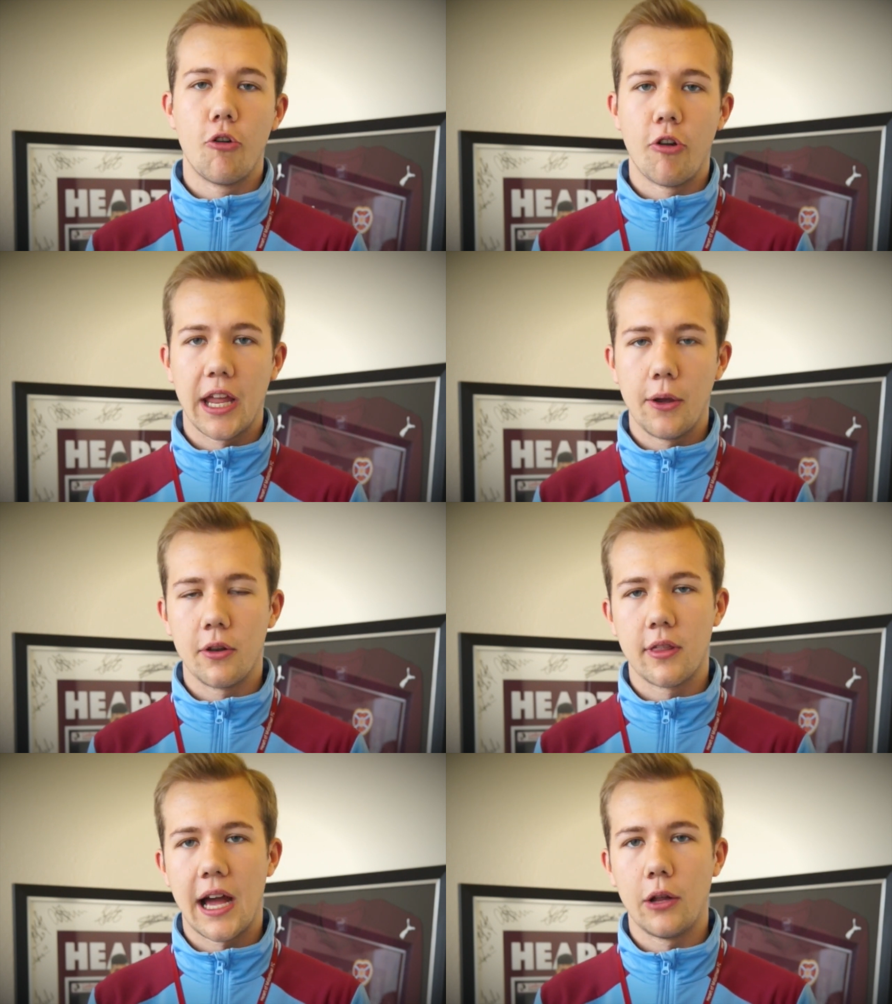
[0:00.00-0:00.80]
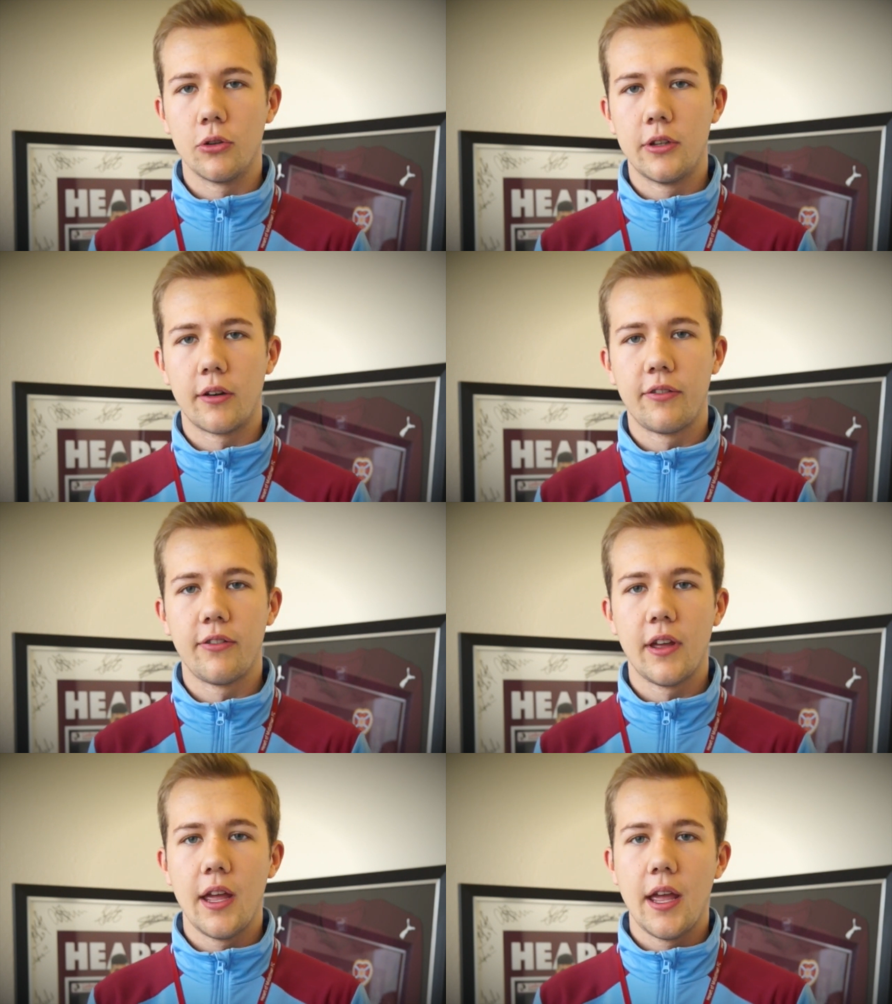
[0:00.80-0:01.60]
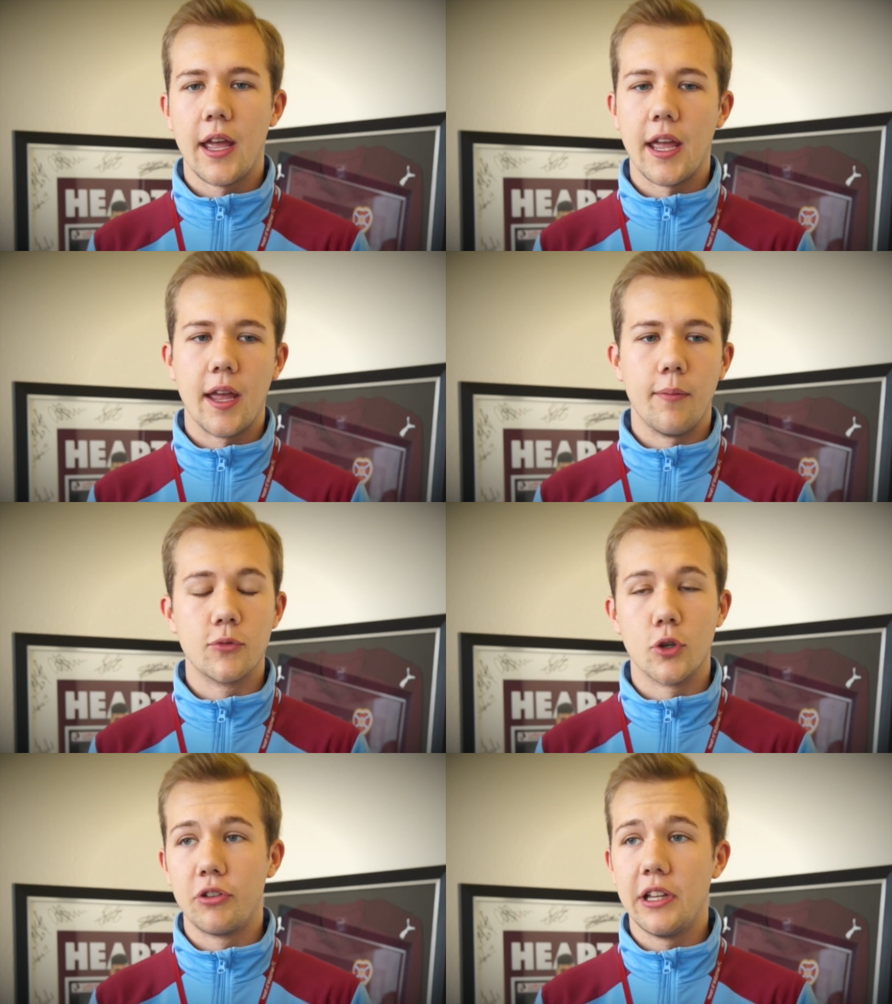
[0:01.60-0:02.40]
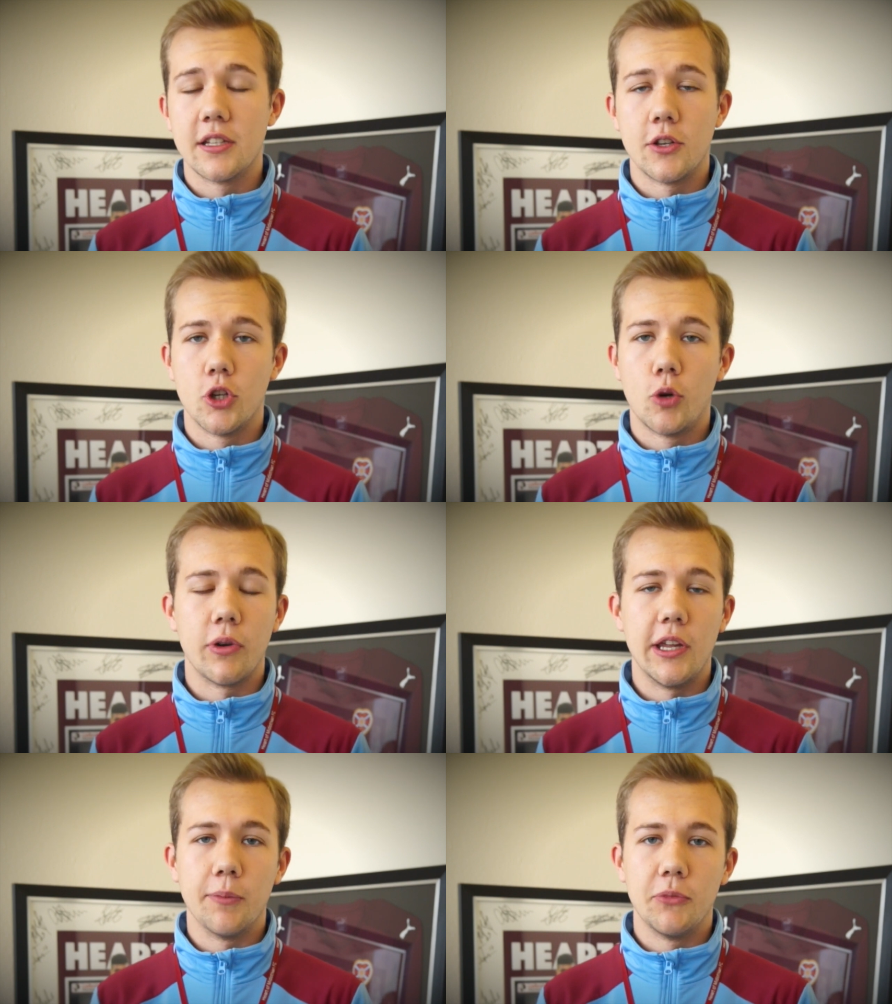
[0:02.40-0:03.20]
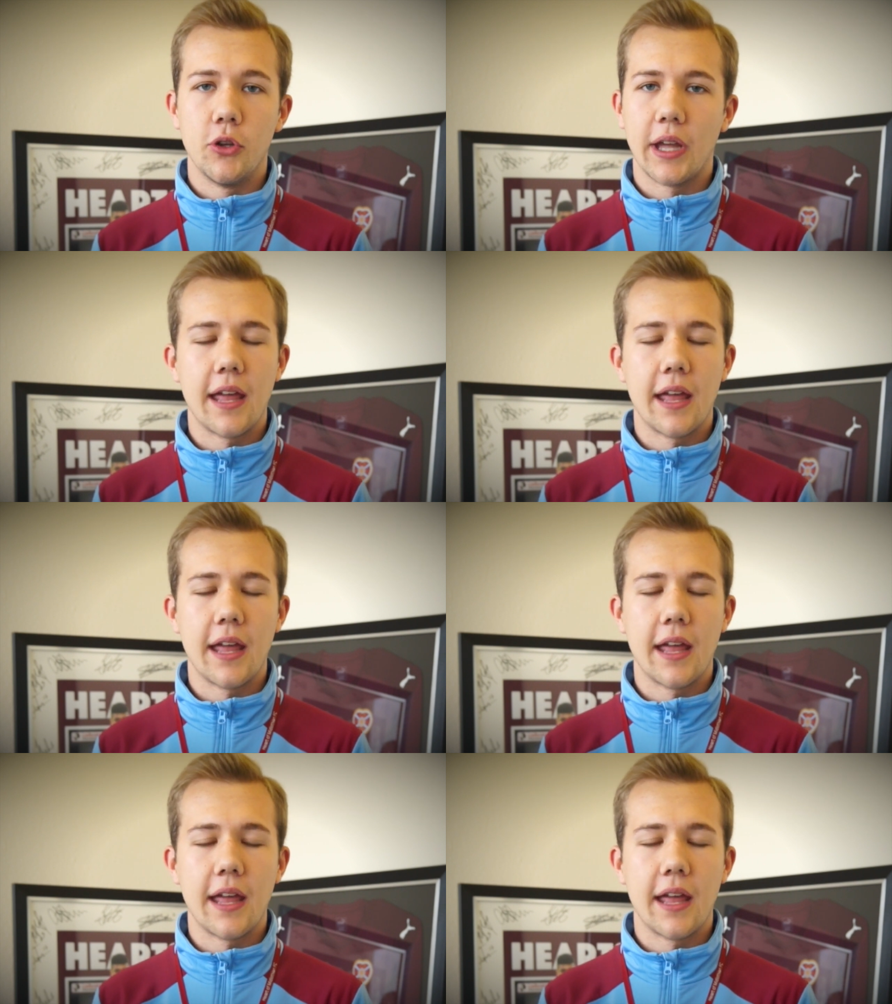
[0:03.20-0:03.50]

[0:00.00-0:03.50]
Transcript: running out into the hallowed turf. So it really is a job where you can be doing